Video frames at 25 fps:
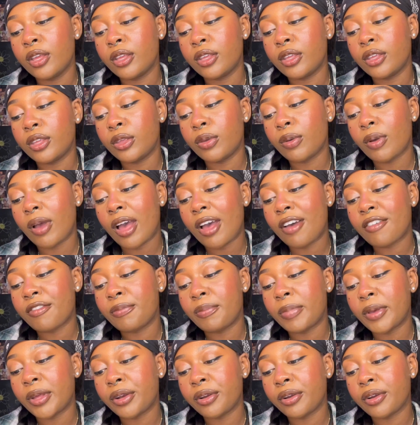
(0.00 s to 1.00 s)
you
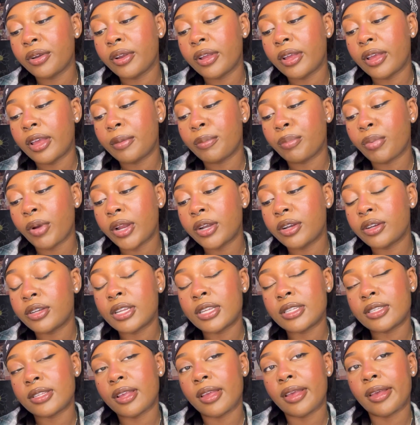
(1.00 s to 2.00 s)
have better and brighter
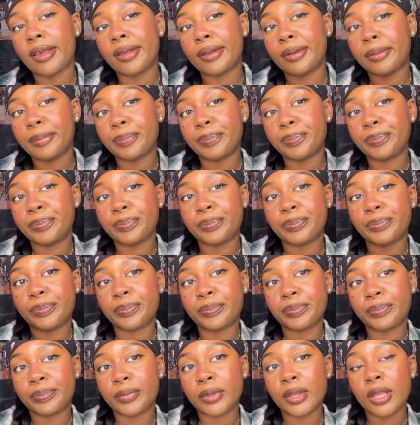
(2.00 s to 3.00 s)
days ahead.
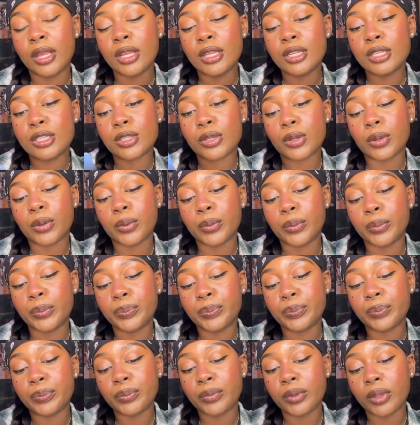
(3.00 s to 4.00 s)
So,
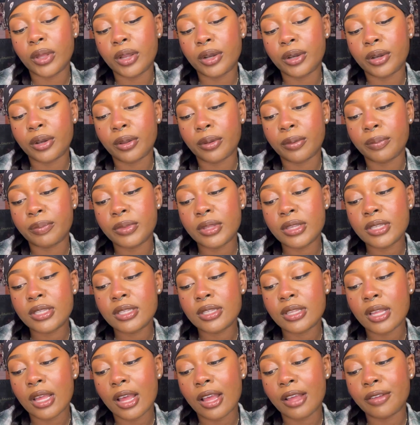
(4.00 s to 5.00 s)
I don't know.
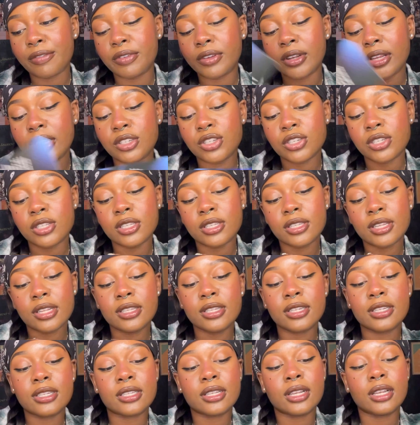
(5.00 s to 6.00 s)
I feel like just to say
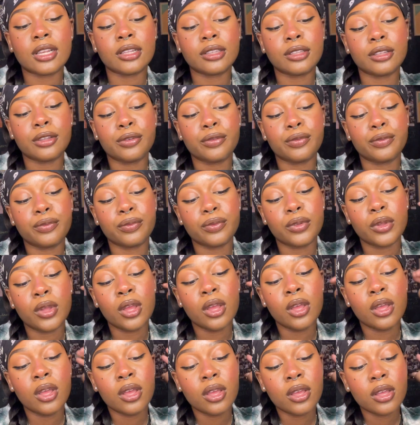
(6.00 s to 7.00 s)
to this collective,
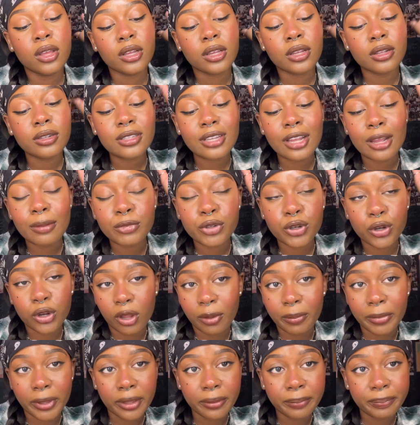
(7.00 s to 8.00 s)
good times are
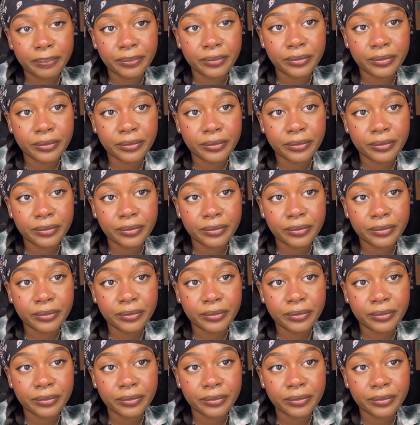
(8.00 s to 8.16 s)
coming.